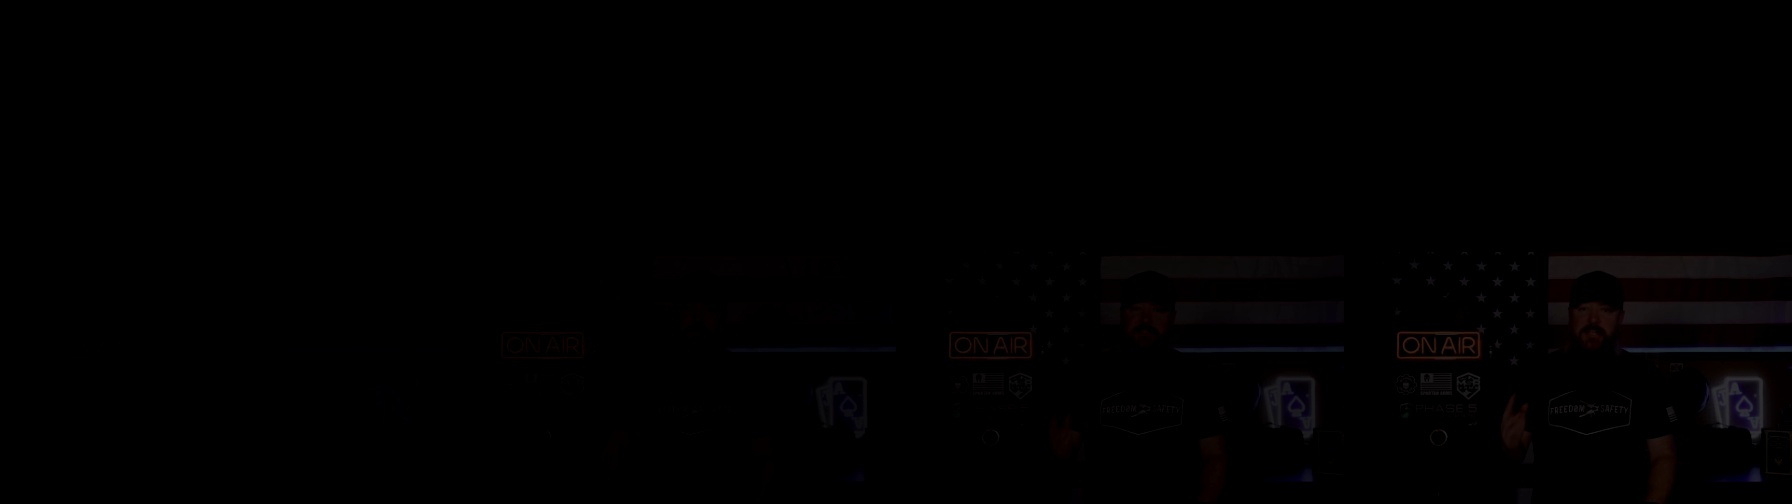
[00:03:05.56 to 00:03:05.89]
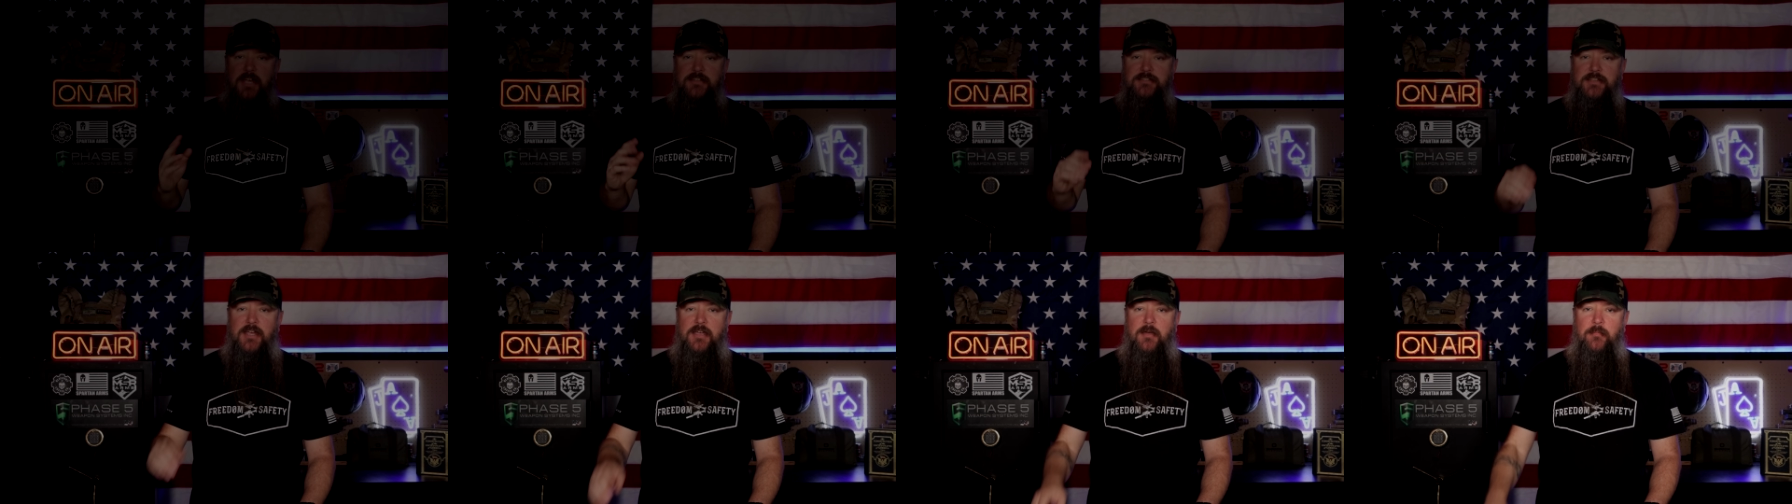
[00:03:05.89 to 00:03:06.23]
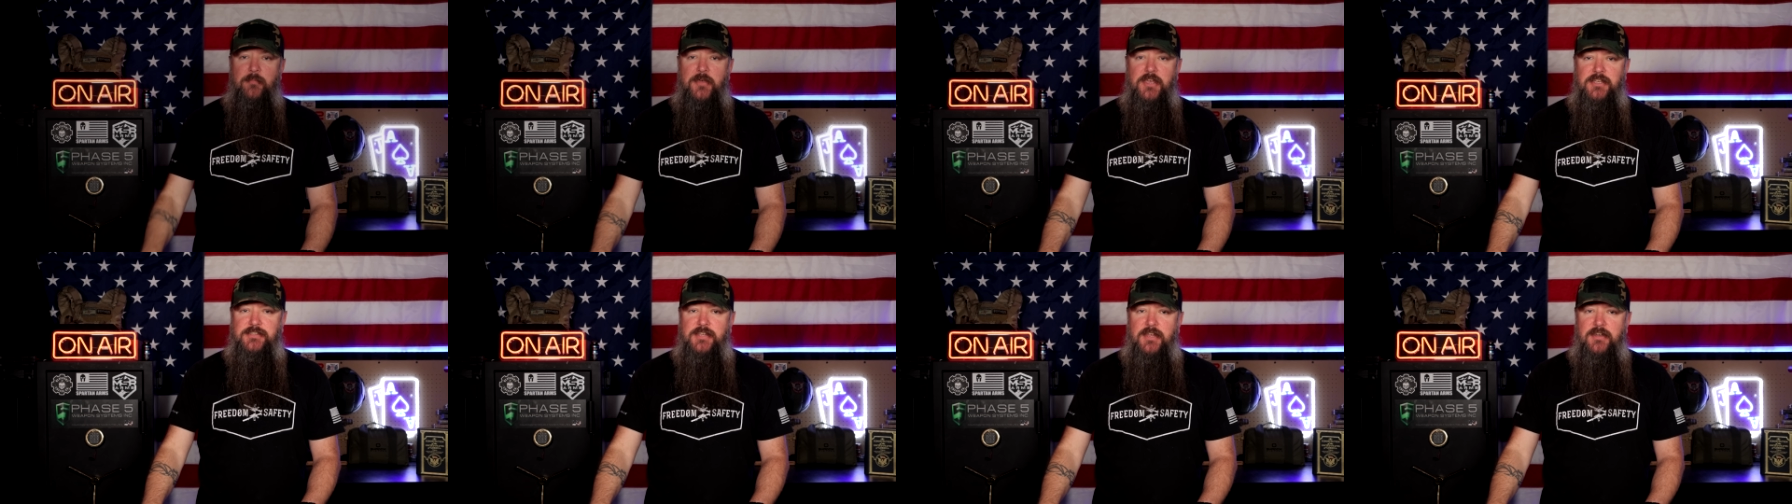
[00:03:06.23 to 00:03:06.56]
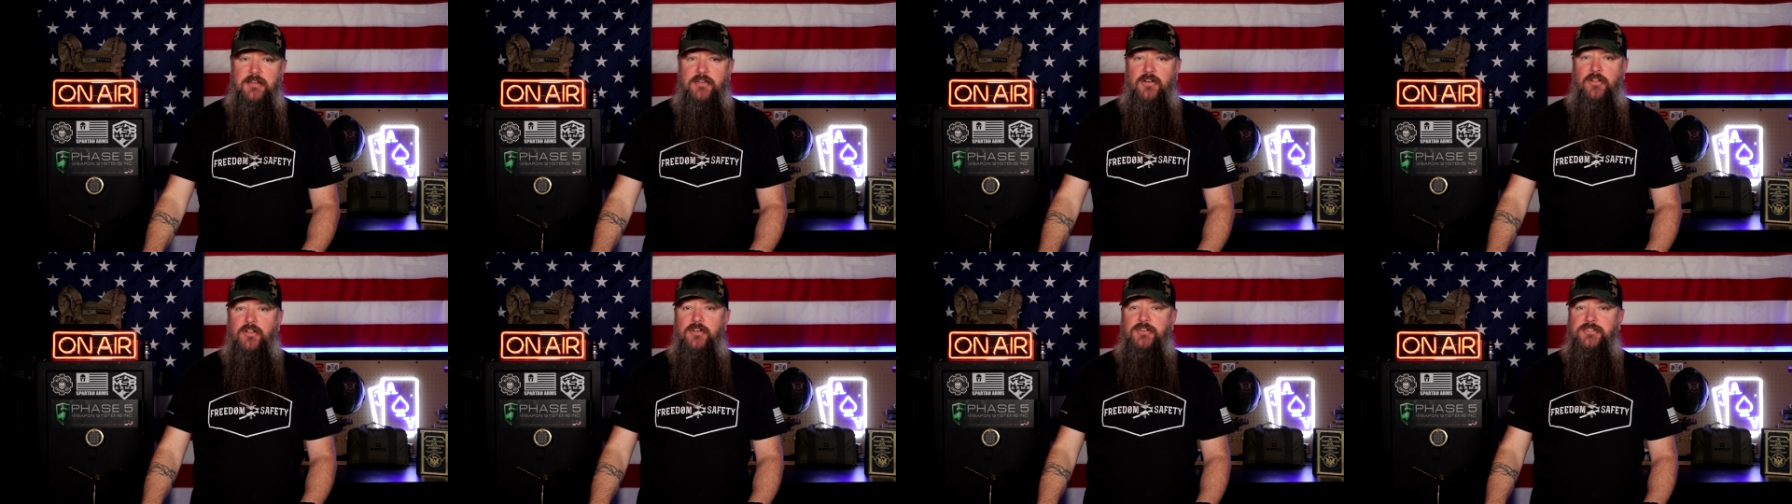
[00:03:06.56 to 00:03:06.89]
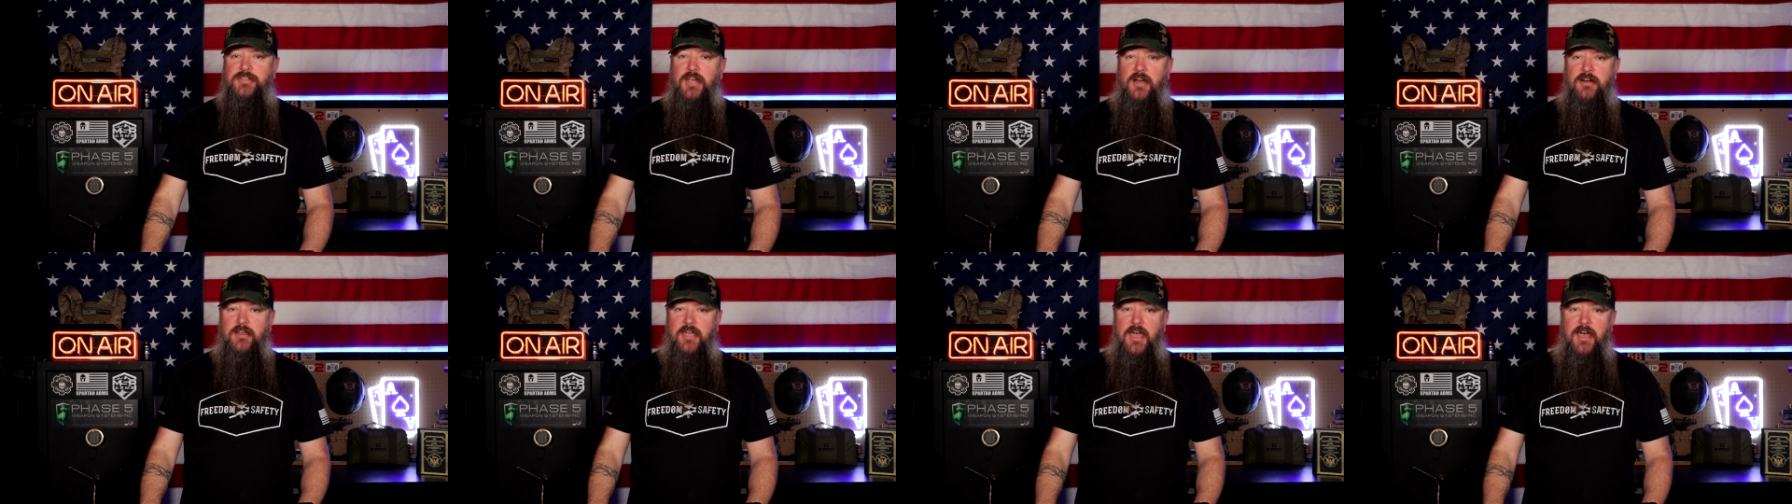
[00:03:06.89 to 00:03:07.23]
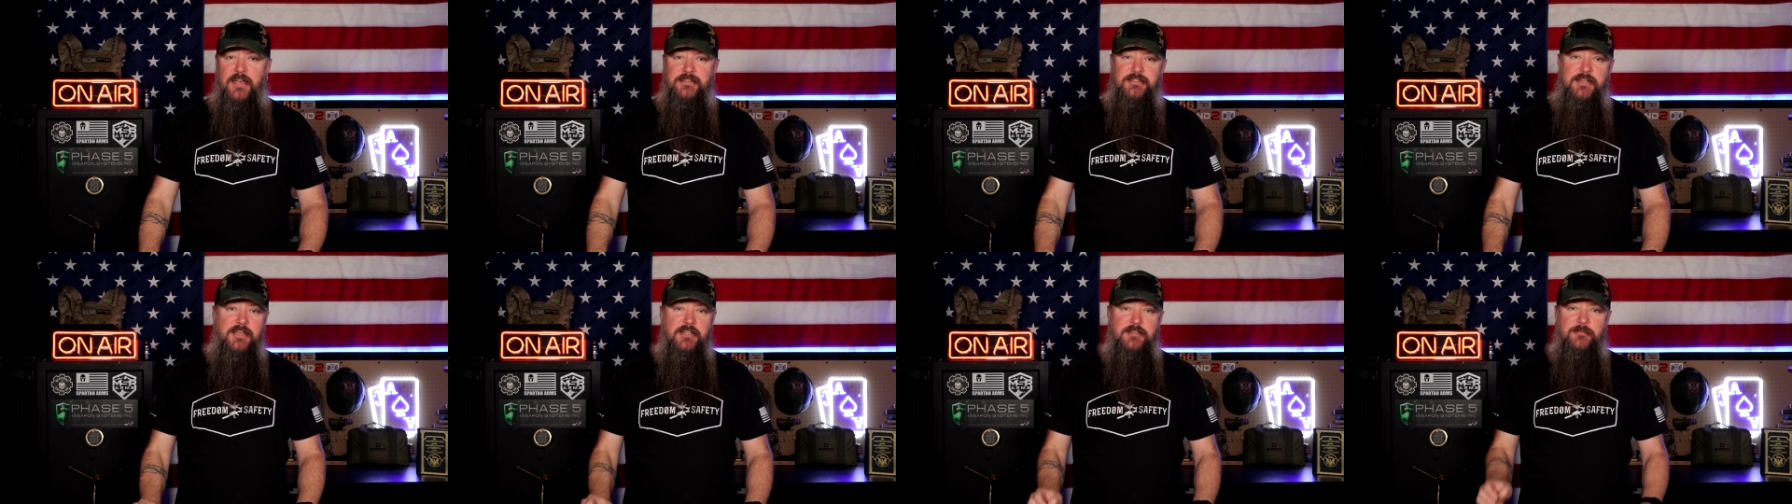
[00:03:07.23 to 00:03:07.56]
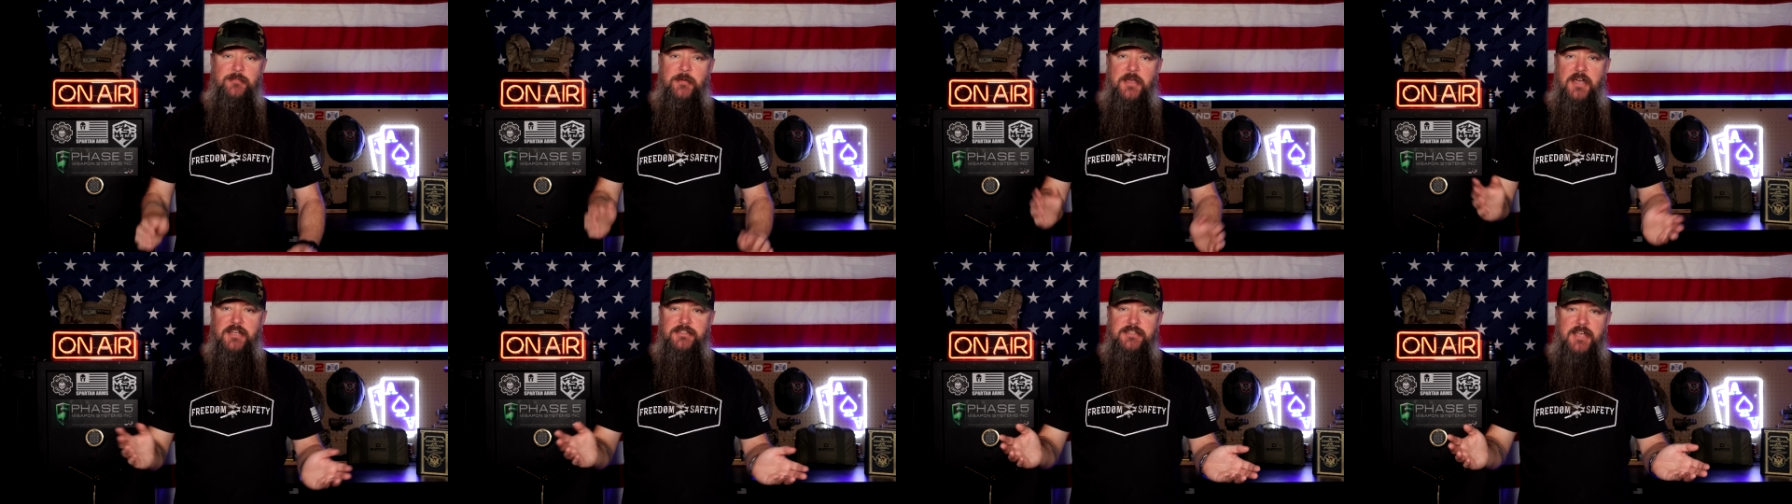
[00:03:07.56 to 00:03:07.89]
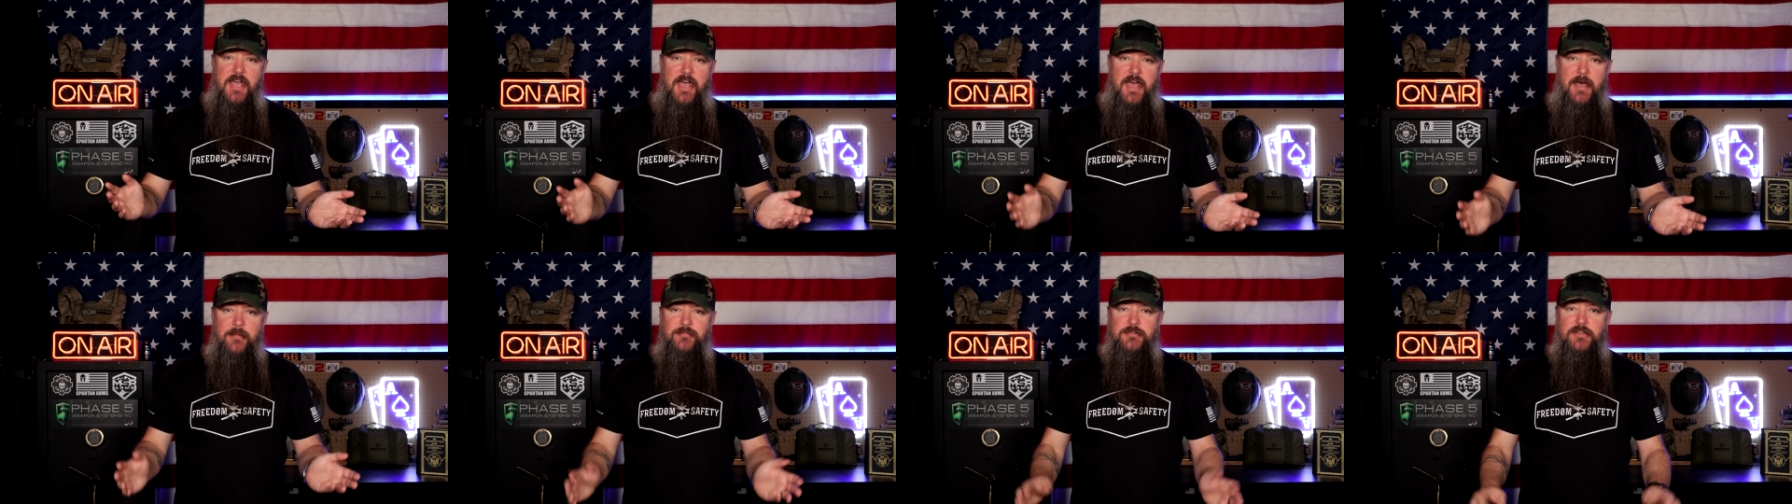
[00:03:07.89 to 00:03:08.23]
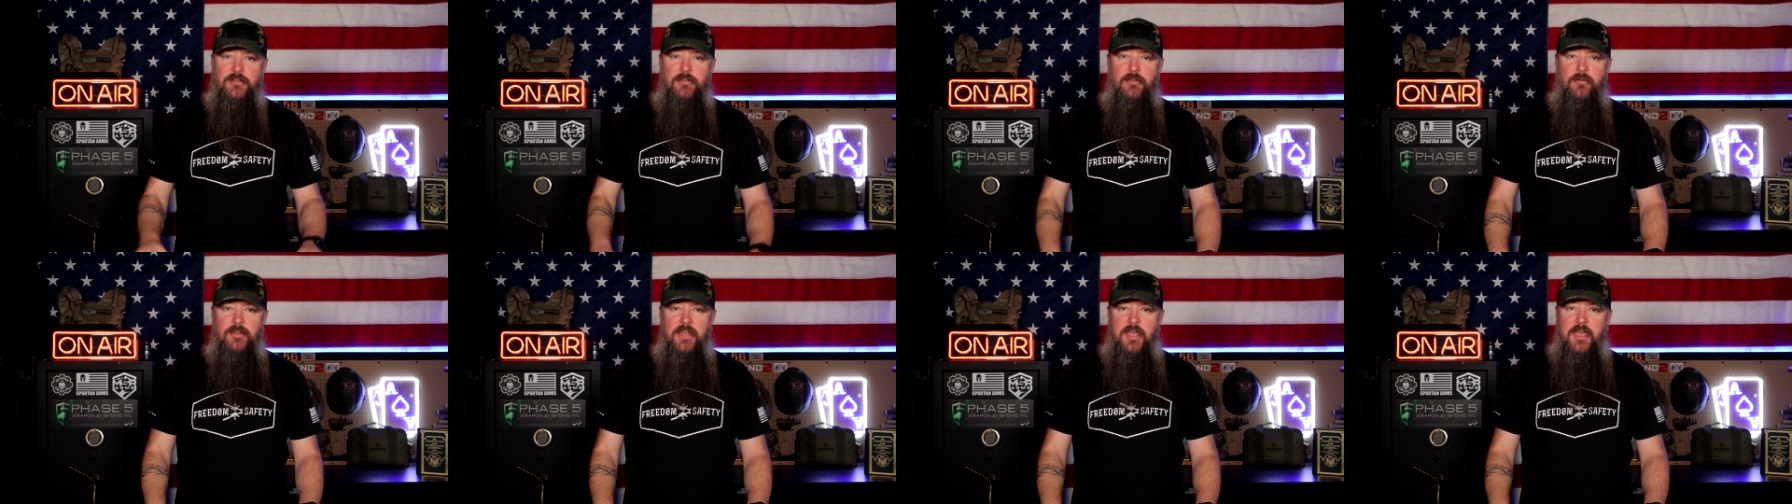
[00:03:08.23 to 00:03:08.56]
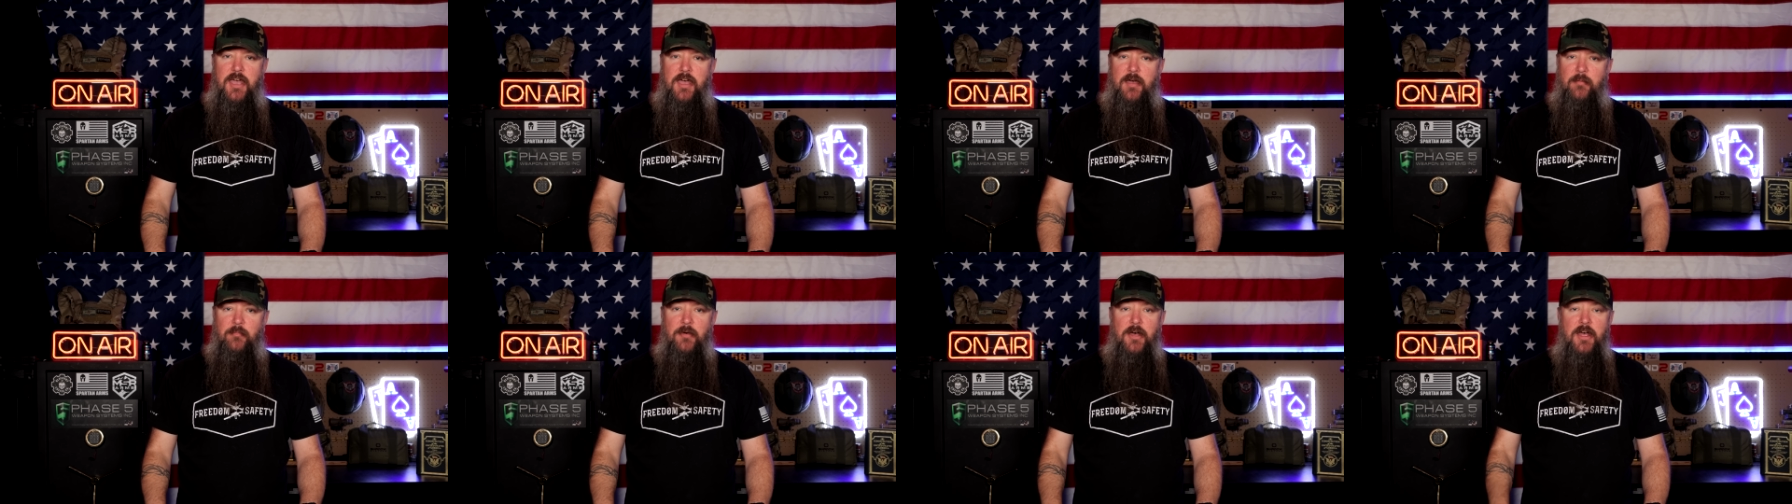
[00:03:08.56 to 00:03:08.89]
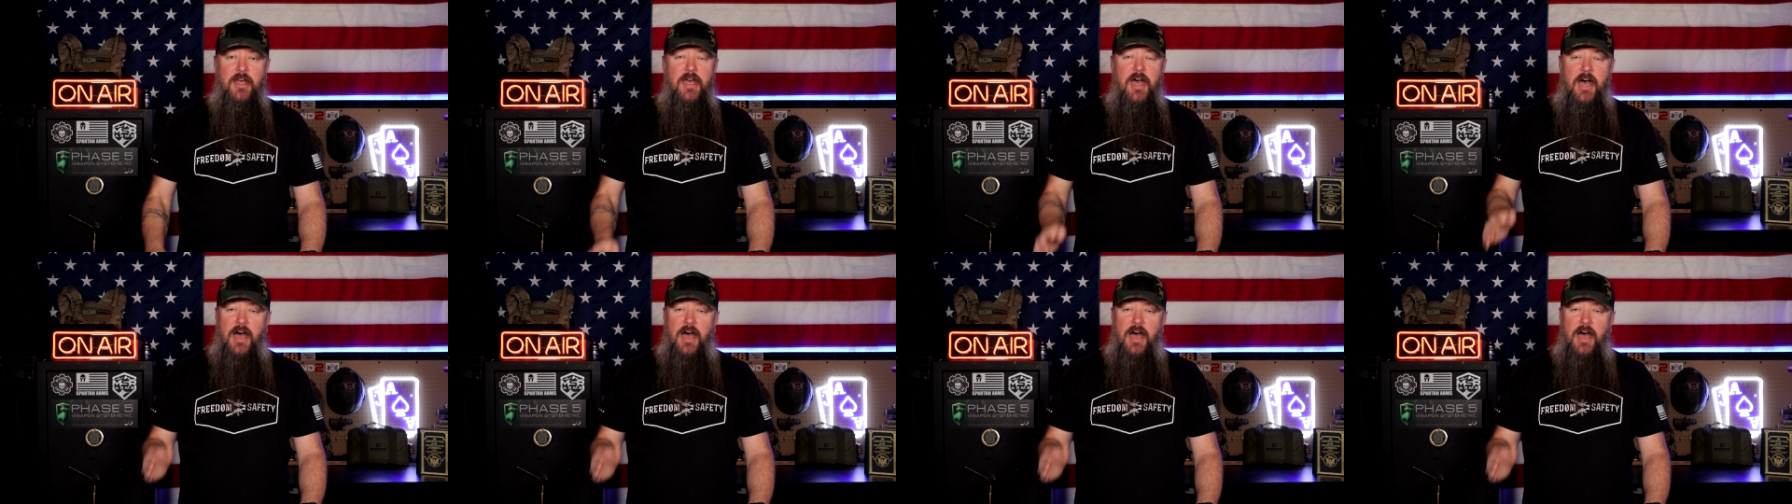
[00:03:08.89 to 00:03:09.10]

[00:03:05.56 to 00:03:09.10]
Now, if it sounds like I'm being cynical or sarcastic, it's because I absolutely am.